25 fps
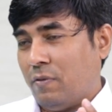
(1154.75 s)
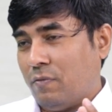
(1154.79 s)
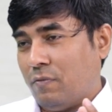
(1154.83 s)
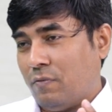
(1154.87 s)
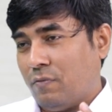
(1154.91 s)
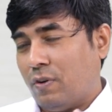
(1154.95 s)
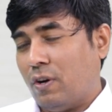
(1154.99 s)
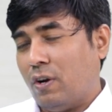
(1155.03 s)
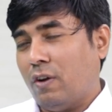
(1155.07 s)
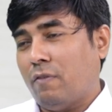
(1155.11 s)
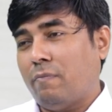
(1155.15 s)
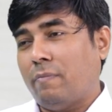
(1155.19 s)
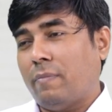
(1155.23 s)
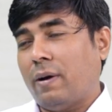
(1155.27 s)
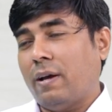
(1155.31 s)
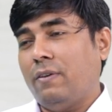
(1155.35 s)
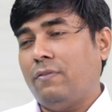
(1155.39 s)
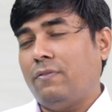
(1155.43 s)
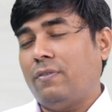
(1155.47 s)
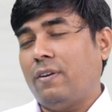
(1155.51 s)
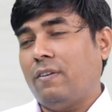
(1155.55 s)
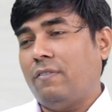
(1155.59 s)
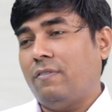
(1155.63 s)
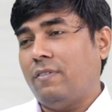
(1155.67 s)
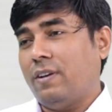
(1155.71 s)
One of my
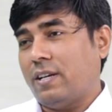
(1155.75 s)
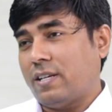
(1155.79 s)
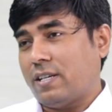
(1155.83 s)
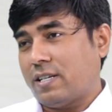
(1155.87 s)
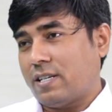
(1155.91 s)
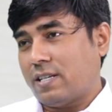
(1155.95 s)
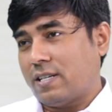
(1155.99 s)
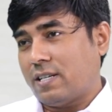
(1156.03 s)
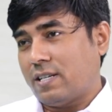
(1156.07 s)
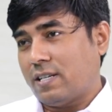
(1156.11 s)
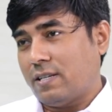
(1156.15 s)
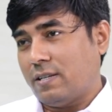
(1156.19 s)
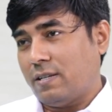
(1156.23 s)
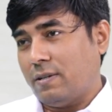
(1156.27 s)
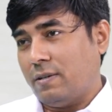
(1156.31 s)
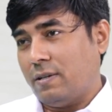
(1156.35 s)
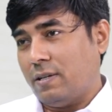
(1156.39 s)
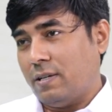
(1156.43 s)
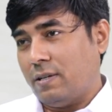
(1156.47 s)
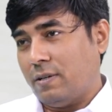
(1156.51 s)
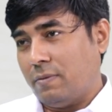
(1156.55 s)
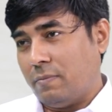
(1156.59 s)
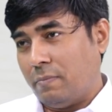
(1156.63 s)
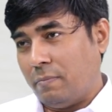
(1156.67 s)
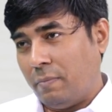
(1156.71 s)

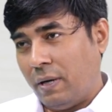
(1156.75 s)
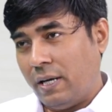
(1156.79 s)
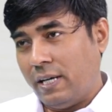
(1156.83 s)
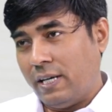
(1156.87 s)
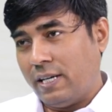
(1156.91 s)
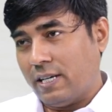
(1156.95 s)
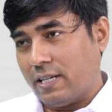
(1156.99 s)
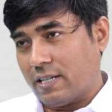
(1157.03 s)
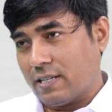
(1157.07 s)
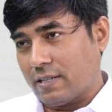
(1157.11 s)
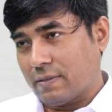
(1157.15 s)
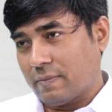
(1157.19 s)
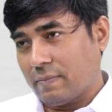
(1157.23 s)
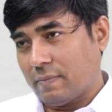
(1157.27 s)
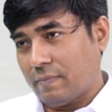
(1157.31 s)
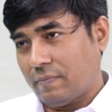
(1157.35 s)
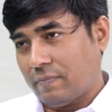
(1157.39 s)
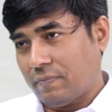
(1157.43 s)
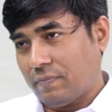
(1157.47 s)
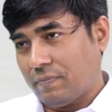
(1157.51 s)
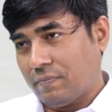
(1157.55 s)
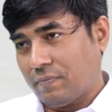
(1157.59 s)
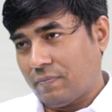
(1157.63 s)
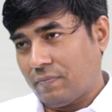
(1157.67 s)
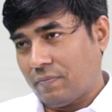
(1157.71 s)
favorite mentor,
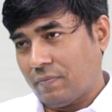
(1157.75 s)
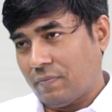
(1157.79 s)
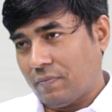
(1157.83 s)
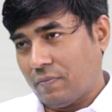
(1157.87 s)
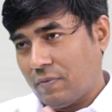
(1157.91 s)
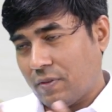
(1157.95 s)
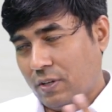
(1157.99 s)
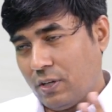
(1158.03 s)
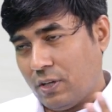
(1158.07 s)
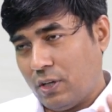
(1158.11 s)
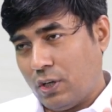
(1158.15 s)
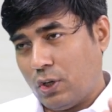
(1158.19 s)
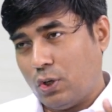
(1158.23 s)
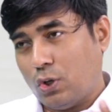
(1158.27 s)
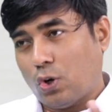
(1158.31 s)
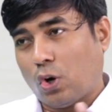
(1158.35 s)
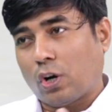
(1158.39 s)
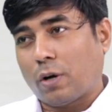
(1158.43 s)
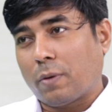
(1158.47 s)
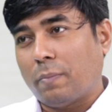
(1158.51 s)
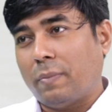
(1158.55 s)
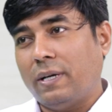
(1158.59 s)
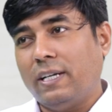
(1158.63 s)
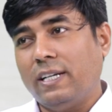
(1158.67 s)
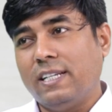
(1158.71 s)

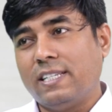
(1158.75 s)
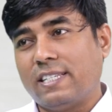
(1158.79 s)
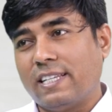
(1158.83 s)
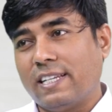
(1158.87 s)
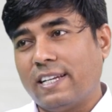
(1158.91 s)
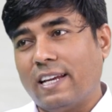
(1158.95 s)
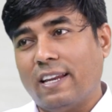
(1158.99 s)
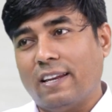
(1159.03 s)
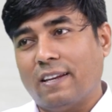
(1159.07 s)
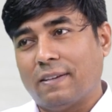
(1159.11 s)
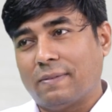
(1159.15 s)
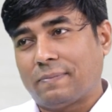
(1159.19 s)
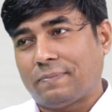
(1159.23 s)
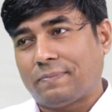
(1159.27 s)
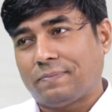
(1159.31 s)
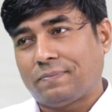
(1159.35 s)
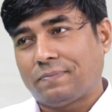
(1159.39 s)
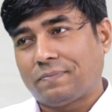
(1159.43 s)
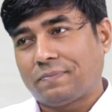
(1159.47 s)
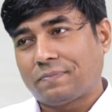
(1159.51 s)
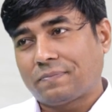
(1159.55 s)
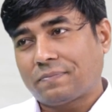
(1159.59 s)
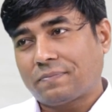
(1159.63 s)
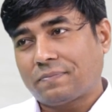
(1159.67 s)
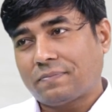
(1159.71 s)
Dr. Bernie Siegel,
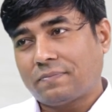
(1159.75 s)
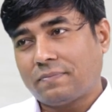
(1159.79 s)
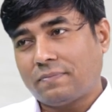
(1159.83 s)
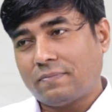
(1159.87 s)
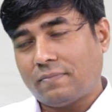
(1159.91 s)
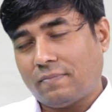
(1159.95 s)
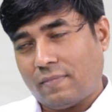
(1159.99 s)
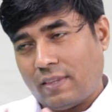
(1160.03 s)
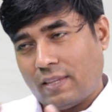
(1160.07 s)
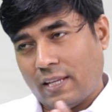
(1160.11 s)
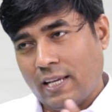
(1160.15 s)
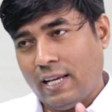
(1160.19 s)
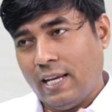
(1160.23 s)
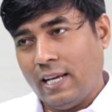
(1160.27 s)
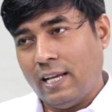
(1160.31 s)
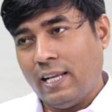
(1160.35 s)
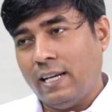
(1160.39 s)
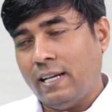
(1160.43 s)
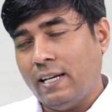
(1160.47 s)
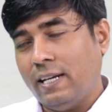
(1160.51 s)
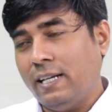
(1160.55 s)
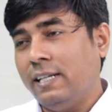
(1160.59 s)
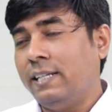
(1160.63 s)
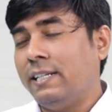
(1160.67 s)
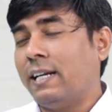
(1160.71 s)

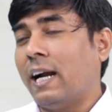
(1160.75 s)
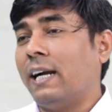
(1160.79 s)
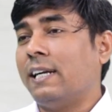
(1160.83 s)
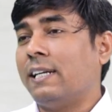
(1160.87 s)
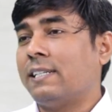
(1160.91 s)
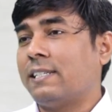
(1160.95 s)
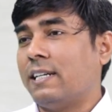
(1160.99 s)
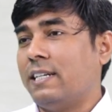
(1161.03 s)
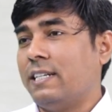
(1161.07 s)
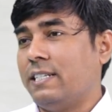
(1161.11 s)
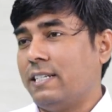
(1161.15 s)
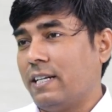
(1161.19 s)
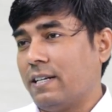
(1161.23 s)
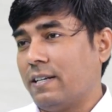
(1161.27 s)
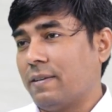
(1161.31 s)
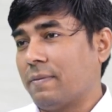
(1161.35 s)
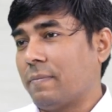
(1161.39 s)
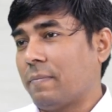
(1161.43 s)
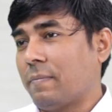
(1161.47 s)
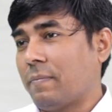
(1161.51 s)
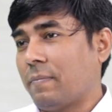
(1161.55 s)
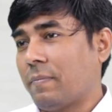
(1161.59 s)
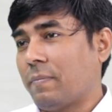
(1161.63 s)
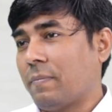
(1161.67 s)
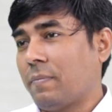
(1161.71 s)
a retired surgeon.
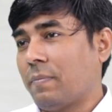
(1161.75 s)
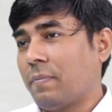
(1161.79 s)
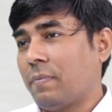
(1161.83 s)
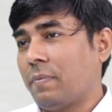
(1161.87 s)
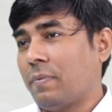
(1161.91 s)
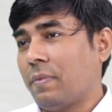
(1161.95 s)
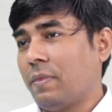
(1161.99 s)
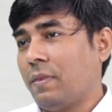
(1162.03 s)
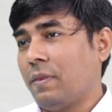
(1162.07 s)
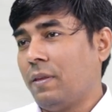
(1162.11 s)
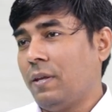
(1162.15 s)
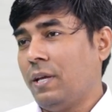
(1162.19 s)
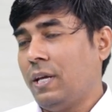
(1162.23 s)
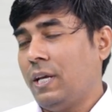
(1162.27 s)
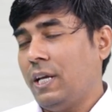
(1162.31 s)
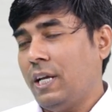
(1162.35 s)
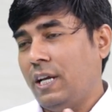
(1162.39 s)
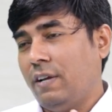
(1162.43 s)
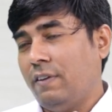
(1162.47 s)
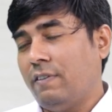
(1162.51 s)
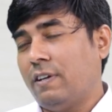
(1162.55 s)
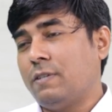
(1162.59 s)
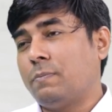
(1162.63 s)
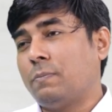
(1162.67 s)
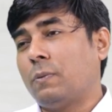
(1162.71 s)

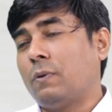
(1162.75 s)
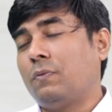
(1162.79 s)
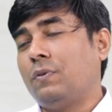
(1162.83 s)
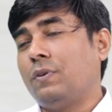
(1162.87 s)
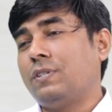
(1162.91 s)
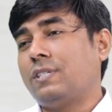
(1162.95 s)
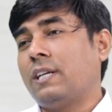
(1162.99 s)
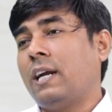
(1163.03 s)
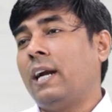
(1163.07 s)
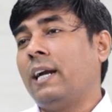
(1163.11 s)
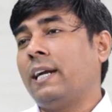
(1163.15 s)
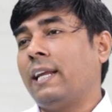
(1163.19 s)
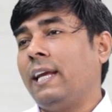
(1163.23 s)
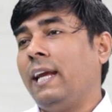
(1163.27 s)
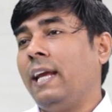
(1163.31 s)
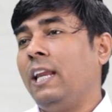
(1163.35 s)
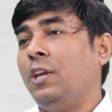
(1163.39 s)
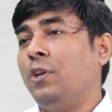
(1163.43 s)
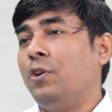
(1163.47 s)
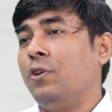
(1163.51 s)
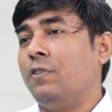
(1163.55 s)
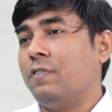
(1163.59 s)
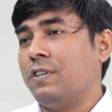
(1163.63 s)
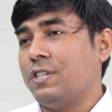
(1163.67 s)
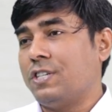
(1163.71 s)
He was professor at Yale
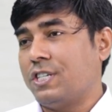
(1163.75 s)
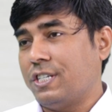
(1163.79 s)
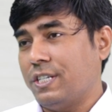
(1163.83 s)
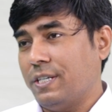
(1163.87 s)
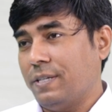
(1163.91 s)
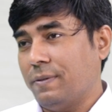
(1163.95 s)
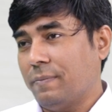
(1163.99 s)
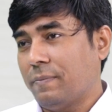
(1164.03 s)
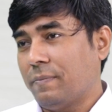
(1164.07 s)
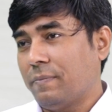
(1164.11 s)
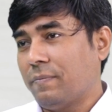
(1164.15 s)
University.